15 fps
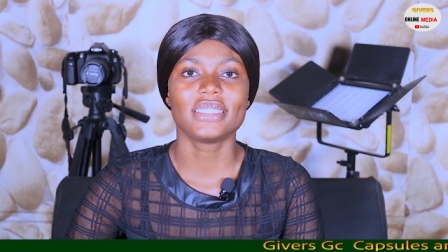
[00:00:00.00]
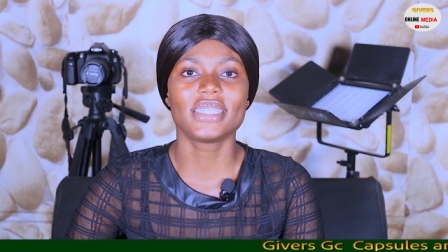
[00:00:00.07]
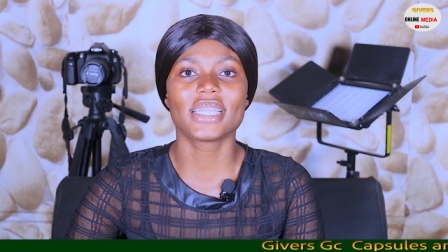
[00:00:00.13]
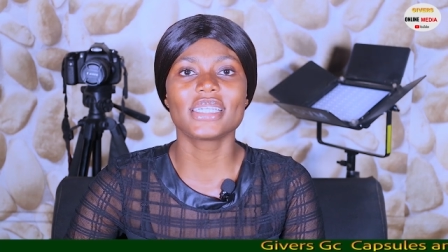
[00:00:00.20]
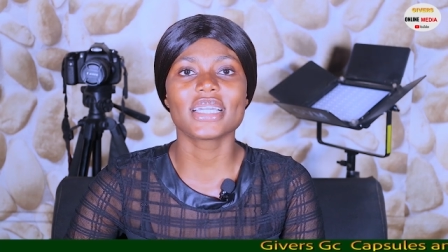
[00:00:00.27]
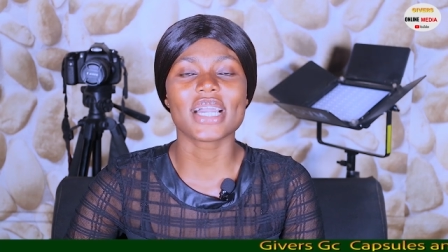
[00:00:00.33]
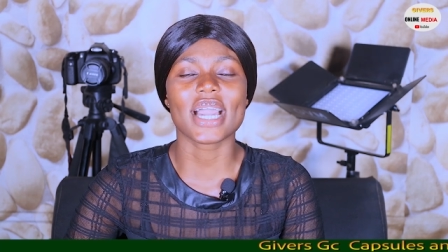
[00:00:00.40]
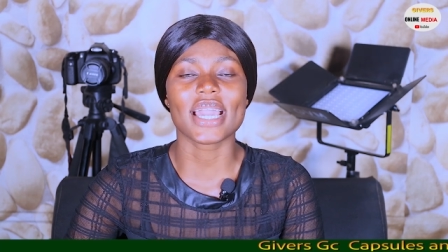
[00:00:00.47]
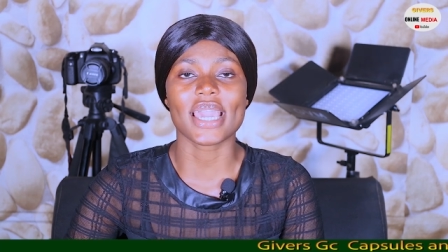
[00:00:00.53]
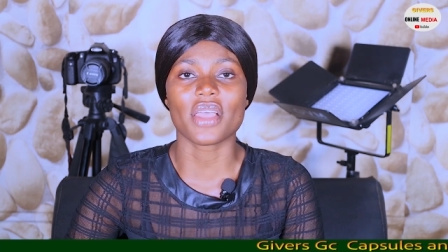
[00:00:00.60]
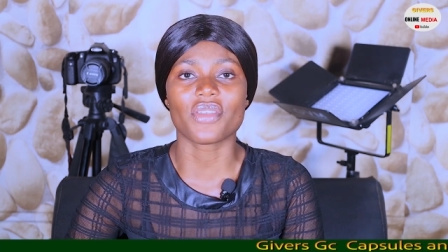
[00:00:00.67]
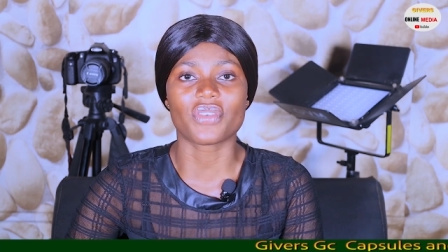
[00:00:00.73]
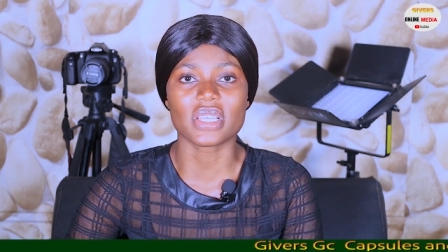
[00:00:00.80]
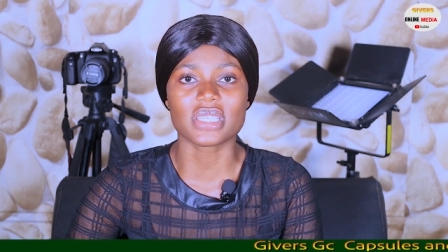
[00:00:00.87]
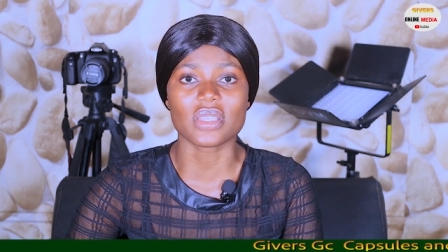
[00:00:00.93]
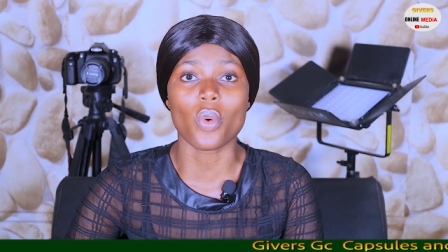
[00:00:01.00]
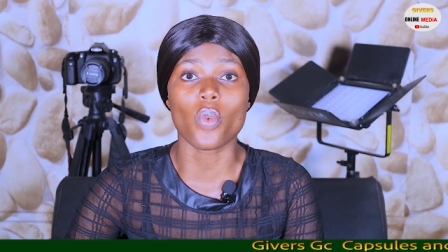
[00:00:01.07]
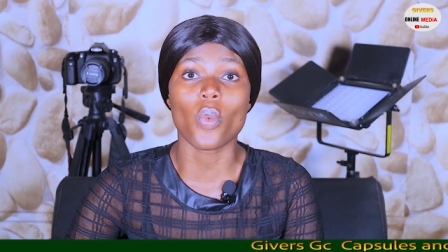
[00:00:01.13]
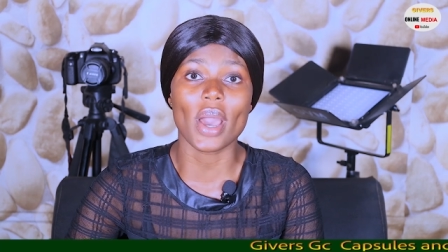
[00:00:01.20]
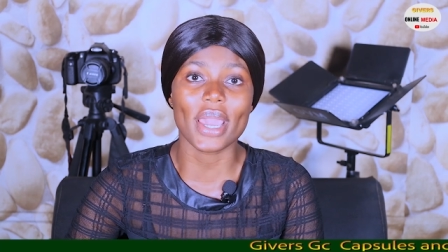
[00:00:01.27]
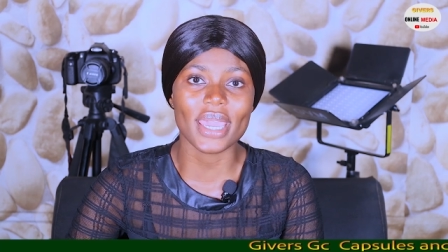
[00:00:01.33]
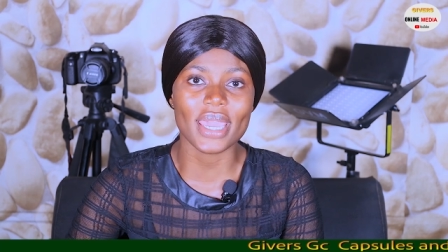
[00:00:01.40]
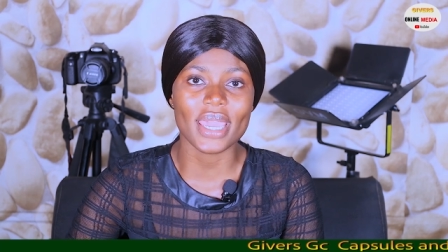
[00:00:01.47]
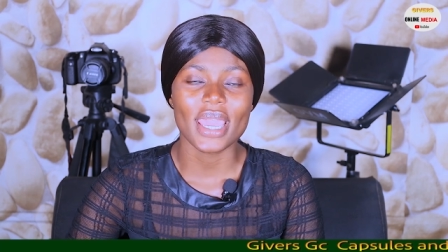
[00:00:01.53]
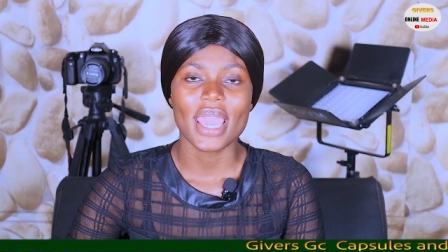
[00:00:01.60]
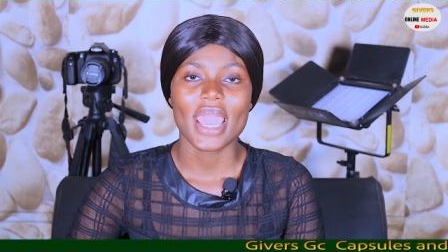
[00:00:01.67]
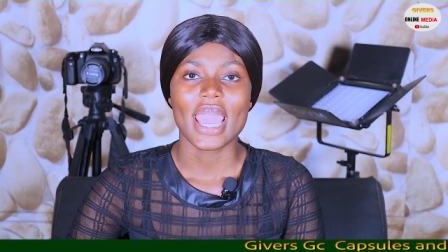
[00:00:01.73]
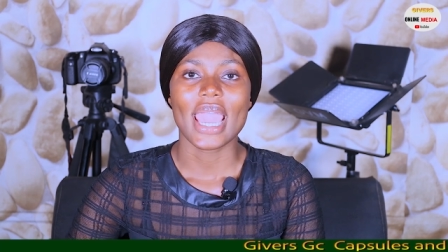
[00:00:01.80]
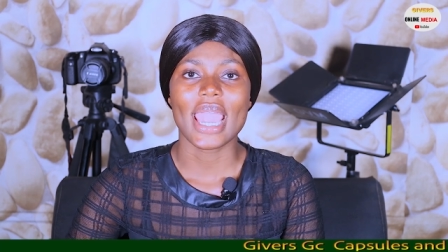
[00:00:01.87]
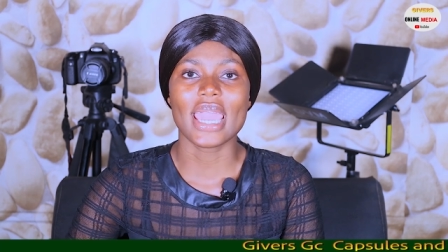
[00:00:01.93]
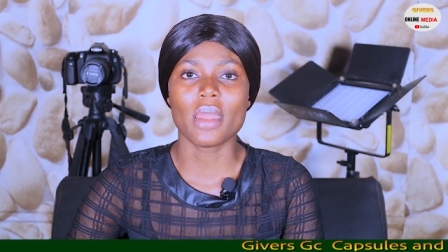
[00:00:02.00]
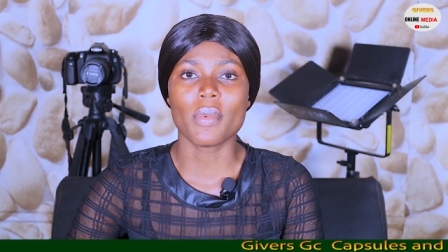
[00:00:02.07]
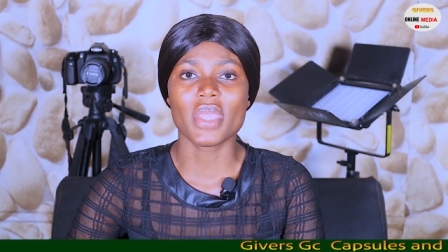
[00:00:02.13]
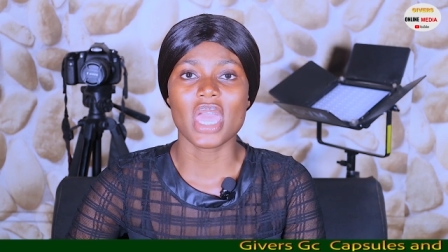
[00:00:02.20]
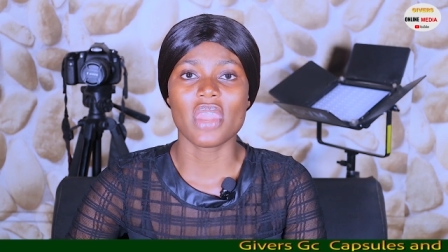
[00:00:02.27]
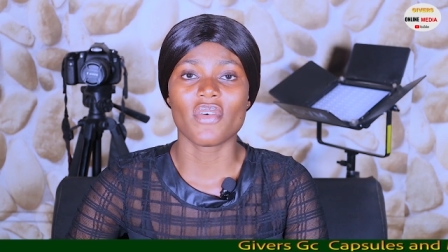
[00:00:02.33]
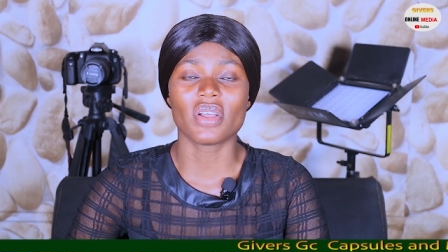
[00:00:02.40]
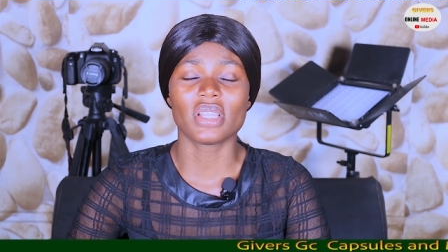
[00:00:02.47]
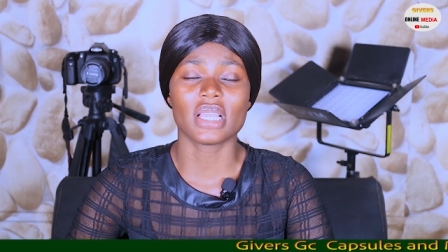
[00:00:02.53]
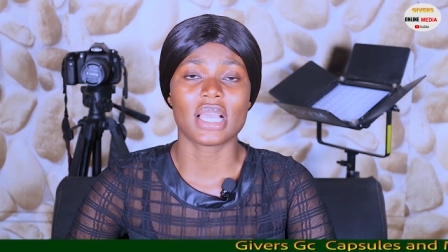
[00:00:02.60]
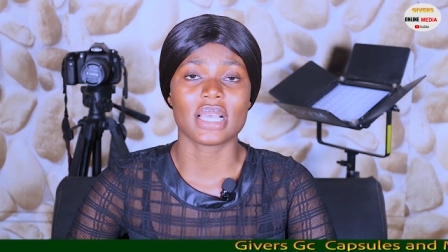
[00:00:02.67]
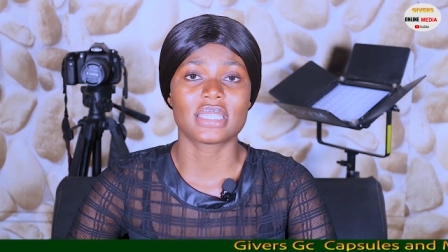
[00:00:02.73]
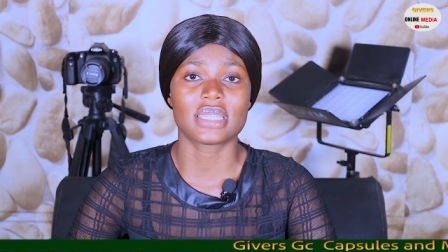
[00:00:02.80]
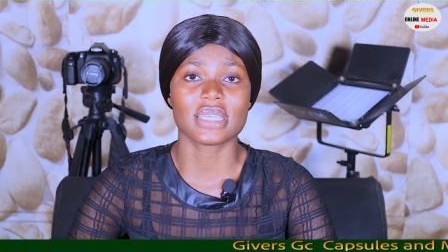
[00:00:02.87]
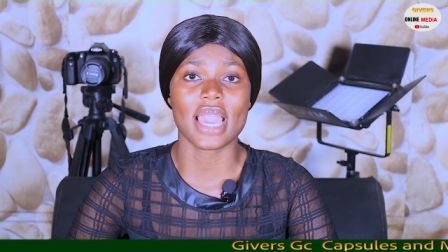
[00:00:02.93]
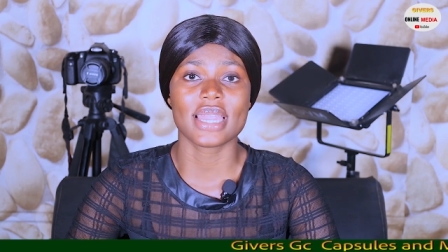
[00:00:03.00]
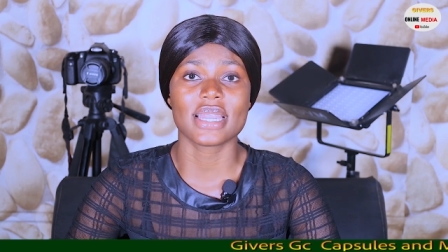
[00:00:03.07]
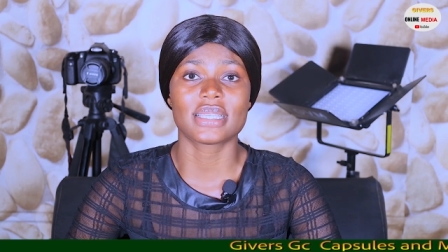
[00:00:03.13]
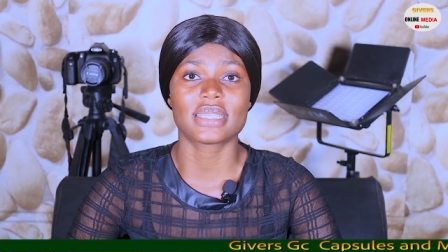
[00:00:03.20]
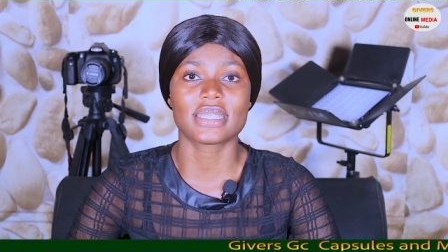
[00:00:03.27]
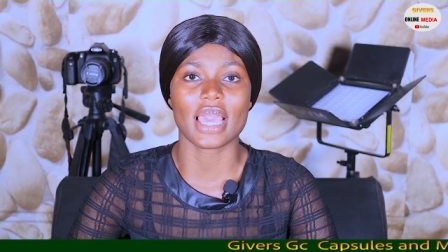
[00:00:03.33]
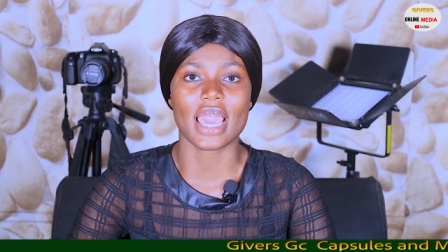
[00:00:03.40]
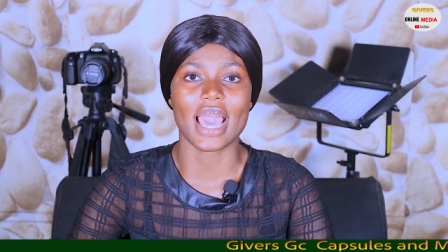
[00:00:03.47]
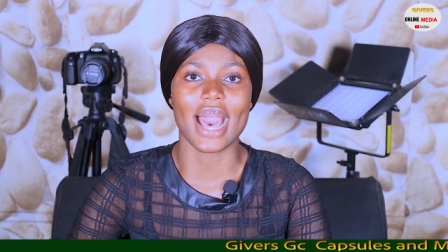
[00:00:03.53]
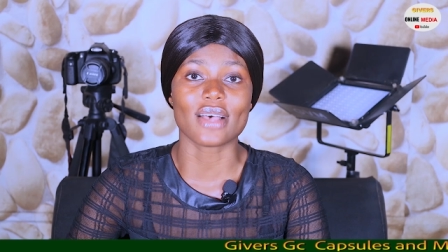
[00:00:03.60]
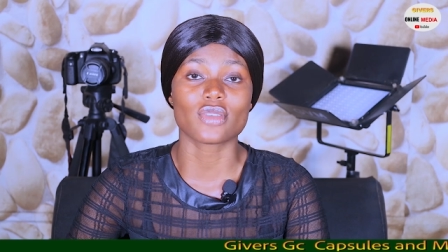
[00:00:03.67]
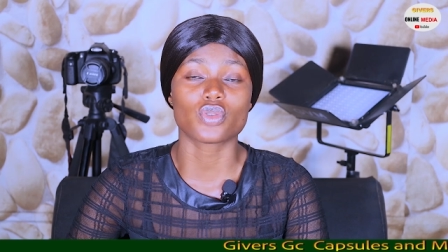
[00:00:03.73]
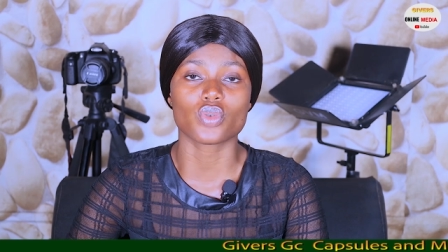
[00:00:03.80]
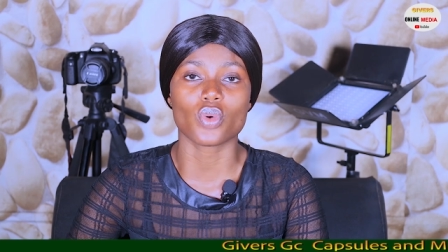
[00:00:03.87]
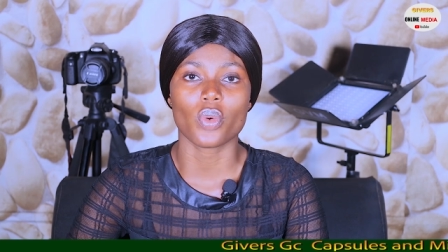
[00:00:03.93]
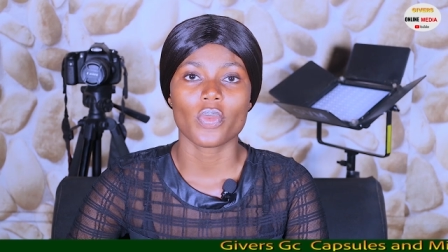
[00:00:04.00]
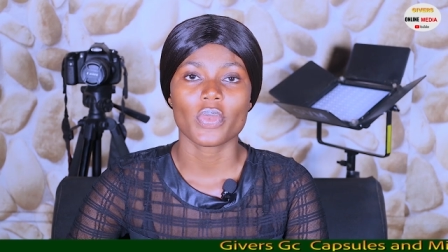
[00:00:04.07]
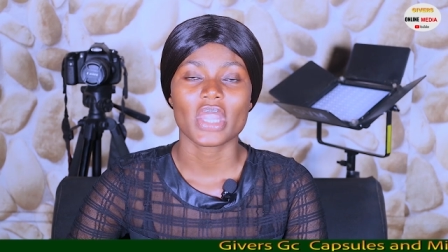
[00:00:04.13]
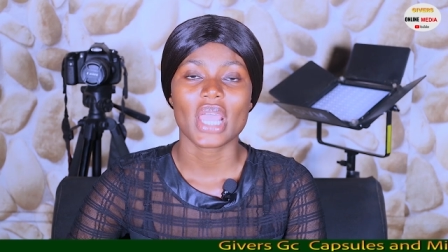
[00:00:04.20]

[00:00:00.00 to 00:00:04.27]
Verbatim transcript: Needy kind of stress of wine and the vineyard of the Cassia and a say as so.